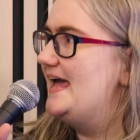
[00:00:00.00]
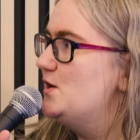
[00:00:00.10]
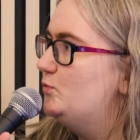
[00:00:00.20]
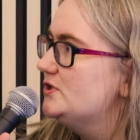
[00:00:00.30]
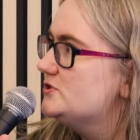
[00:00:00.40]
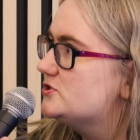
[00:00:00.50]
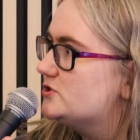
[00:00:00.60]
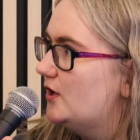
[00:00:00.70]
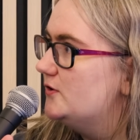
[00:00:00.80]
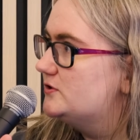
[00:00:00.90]
It was
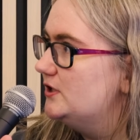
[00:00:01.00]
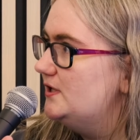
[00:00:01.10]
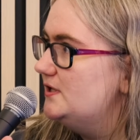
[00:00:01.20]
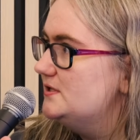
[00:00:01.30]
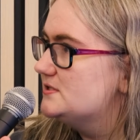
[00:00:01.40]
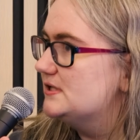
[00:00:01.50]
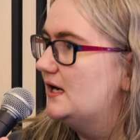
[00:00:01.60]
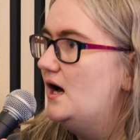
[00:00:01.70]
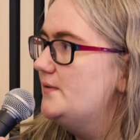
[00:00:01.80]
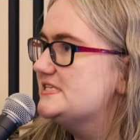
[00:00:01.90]
so
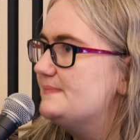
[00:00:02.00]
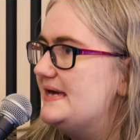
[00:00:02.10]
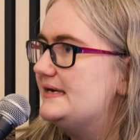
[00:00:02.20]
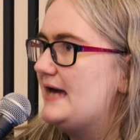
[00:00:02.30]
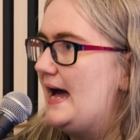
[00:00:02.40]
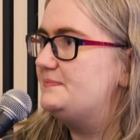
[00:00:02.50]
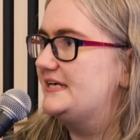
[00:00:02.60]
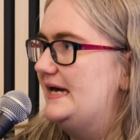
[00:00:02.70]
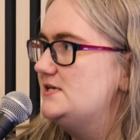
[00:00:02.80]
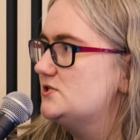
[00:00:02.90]
good. I was making
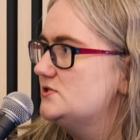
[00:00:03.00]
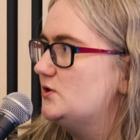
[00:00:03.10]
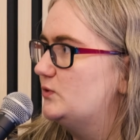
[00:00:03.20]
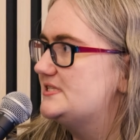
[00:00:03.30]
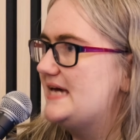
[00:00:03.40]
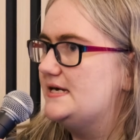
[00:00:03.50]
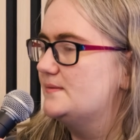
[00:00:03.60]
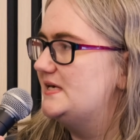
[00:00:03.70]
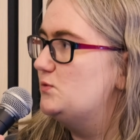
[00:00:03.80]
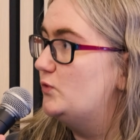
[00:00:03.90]
applications that would have
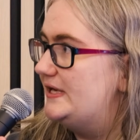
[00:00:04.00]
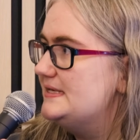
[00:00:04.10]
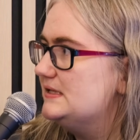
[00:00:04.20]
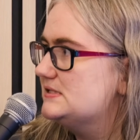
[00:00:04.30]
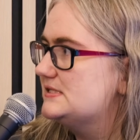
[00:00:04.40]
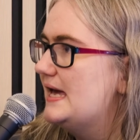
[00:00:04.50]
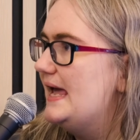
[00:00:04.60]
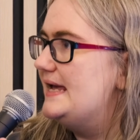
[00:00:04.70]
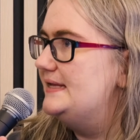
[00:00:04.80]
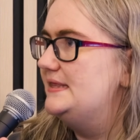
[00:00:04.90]
taken me weeks
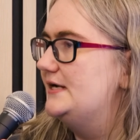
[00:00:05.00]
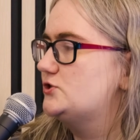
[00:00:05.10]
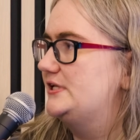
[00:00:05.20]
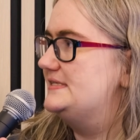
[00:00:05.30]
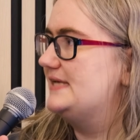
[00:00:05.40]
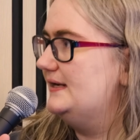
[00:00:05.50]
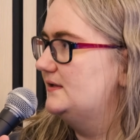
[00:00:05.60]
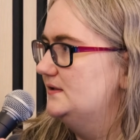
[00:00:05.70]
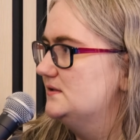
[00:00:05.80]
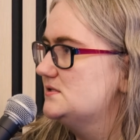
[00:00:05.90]
in literally
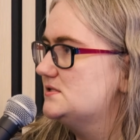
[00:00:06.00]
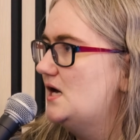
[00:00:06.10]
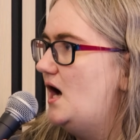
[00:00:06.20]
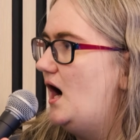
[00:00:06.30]
seconds.